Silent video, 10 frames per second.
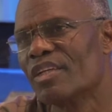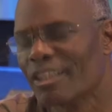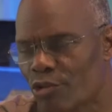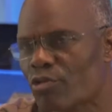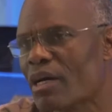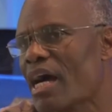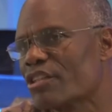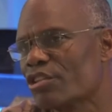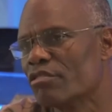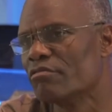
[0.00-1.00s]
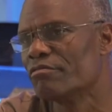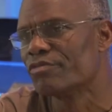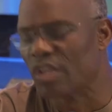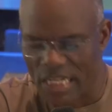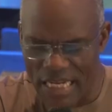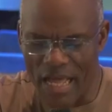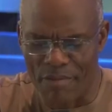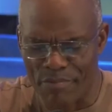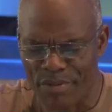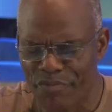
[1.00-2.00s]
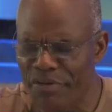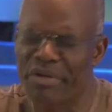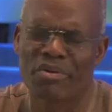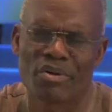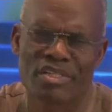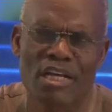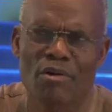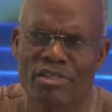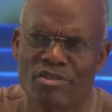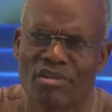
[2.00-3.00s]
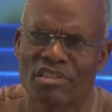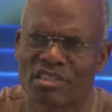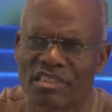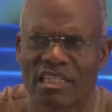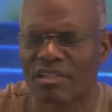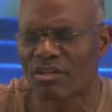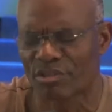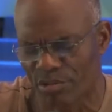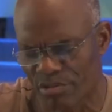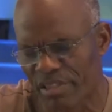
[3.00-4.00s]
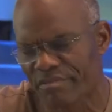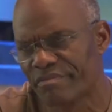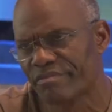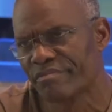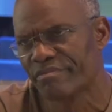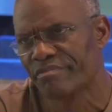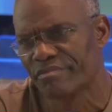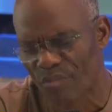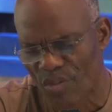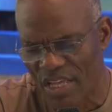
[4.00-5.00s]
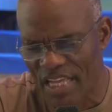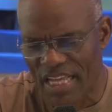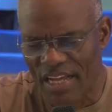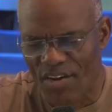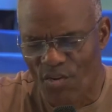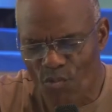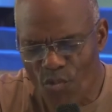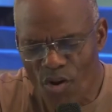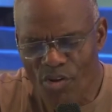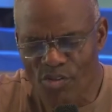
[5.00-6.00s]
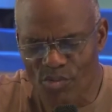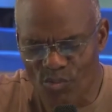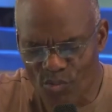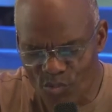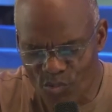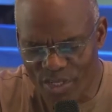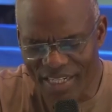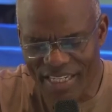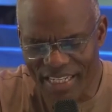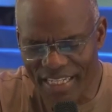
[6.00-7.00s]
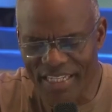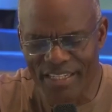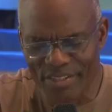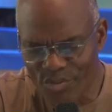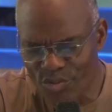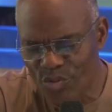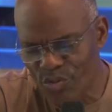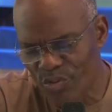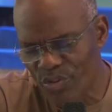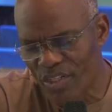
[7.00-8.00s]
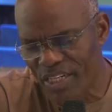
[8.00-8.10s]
He took action. Now, but Pharaoh is our study today, not Joseph. What will he do?